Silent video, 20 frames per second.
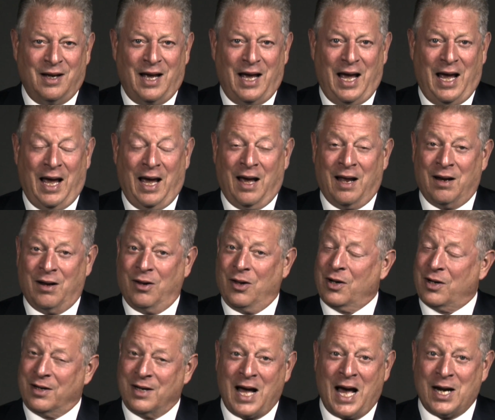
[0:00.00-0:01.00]
and
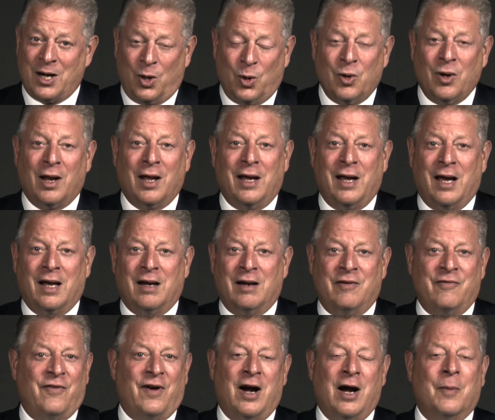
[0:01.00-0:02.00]
look not only at
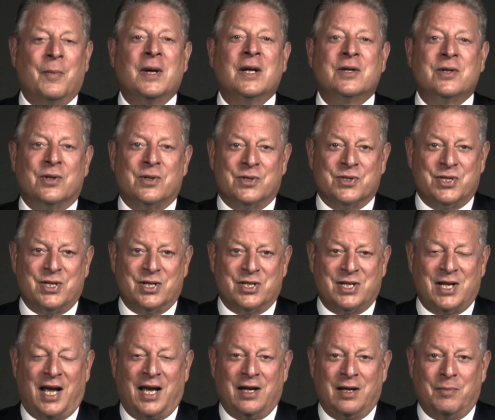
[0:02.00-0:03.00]
environmental
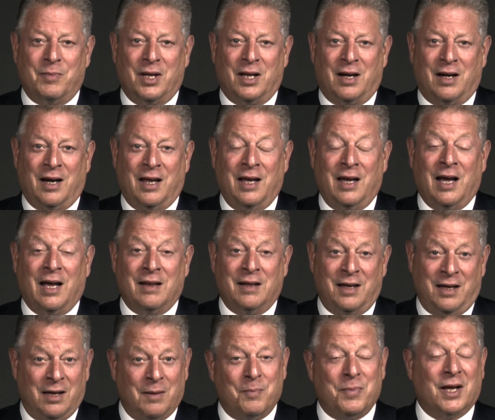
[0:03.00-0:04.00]
sustainability and
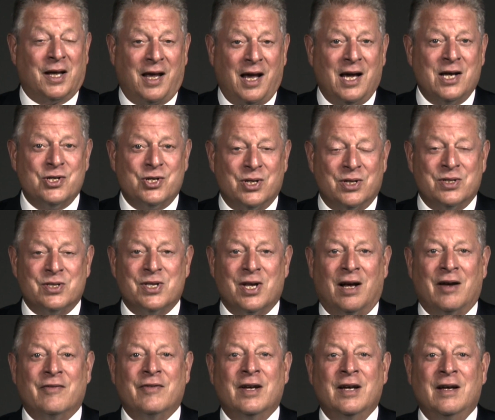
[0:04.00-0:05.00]
the implications
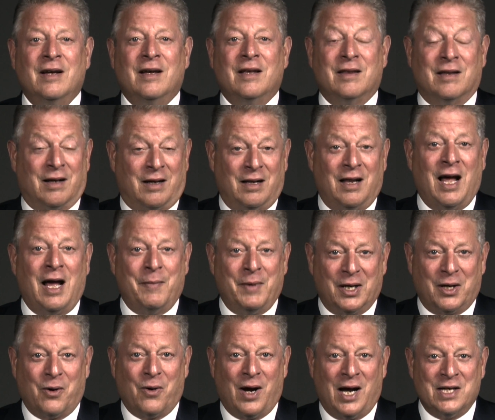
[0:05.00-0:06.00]
of the climate
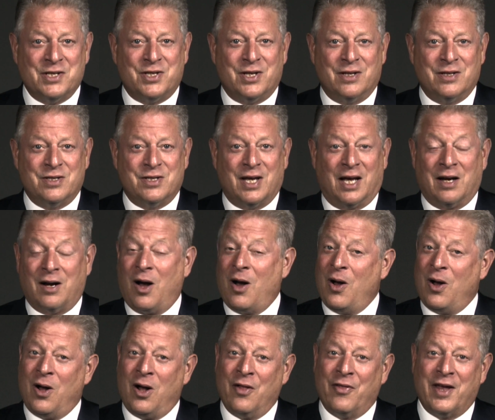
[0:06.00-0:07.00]
crisis and
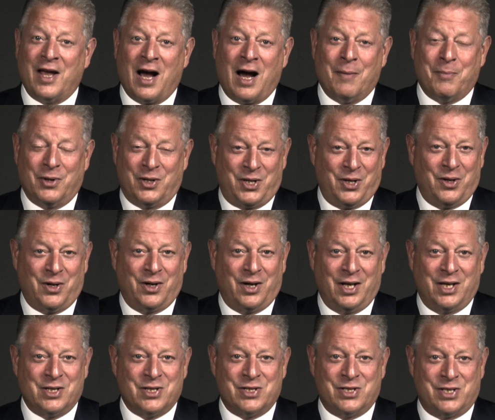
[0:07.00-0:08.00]
all the
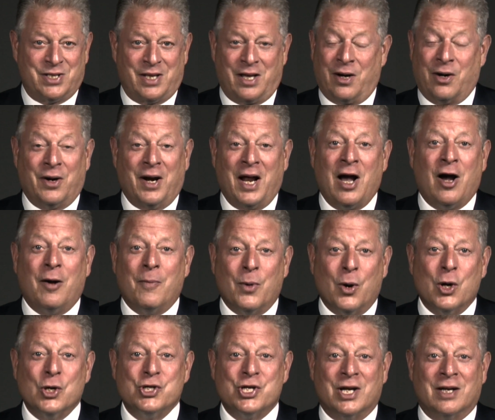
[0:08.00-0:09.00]
opportunities that are now
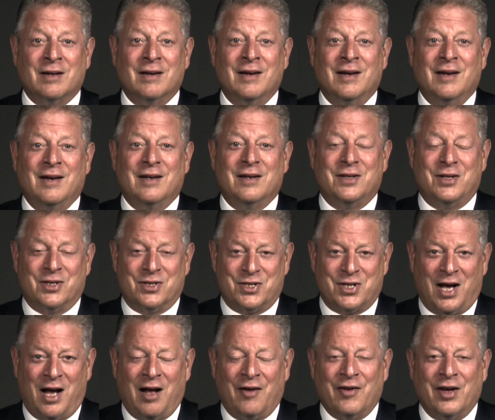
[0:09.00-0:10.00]
emerging to
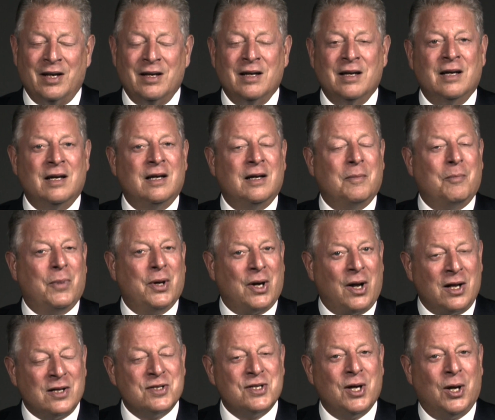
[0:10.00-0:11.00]
solve it, but
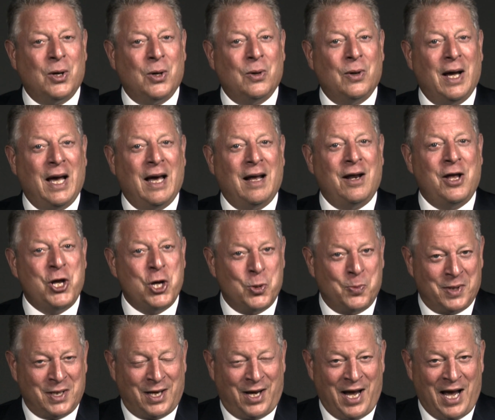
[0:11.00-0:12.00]
also at
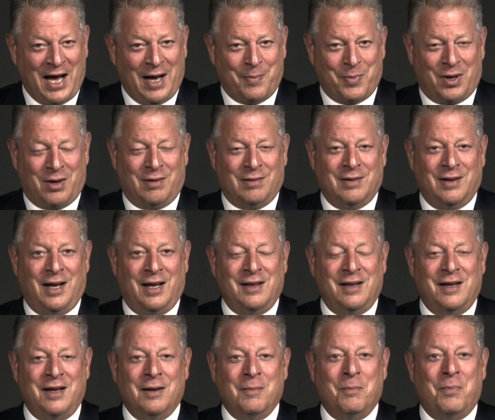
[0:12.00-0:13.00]
human capital and
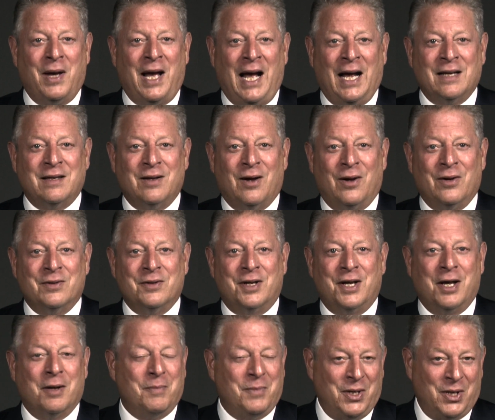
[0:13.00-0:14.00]
the impact on
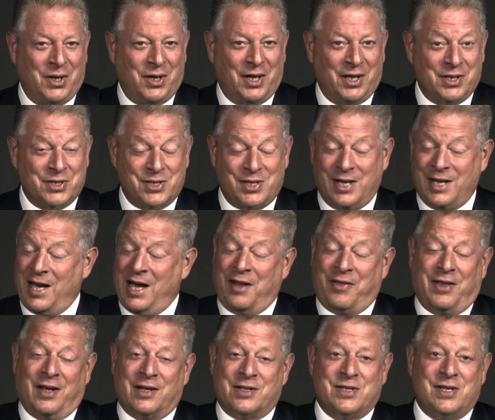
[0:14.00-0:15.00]
communities, the
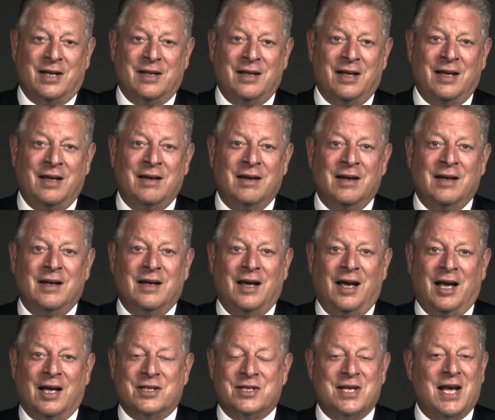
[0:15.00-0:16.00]
ethics in the
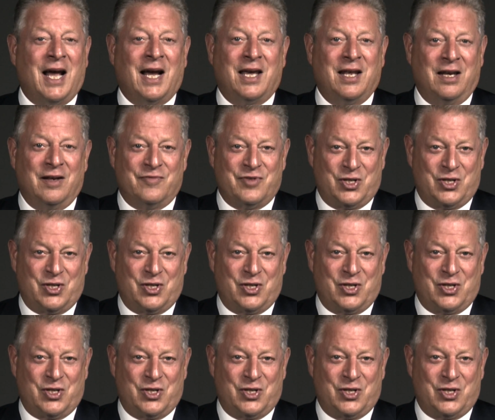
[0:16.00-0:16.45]
executive